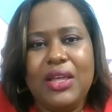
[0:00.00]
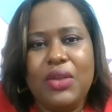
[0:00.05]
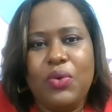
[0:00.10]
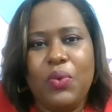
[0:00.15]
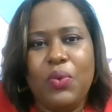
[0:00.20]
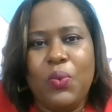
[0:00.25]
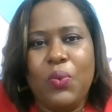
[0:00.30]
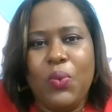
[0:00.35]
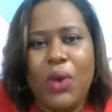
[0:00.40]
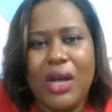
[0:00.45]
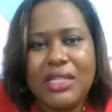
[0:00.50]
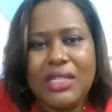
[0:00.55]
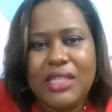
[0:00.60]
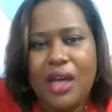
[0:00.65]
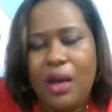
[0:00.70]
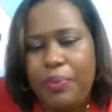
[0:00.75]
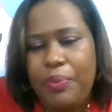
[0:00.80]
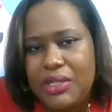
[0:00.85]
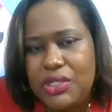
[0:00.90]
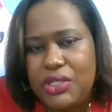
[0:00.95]
what
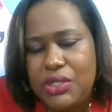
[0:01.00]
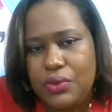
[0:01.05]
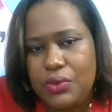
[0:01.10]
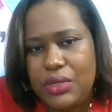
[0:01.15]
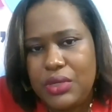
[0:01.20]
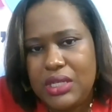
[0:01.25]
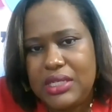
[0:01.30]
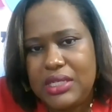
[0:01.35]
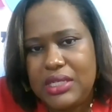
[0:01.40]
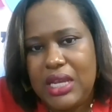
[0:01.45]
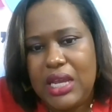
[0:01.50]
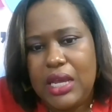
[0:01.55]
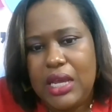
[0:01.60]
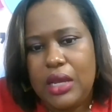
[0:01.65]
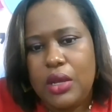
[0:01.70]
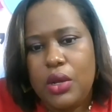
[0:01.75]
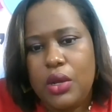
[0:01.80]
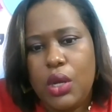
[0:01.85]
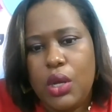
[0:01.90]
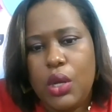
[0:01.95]
opportunity
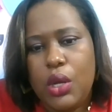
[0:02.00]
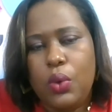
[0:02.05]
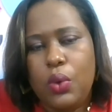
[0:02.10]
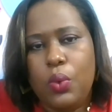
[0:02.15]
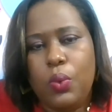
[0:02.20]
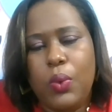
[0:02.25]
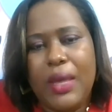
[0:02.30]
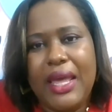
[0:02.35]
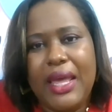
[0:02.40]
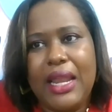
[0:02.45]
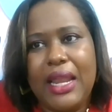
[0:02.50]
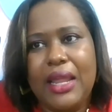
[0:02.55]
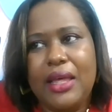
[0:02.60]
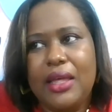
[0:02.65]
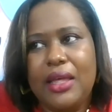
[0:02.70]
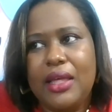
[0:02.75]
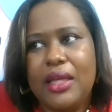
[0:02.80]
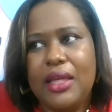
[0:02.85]
will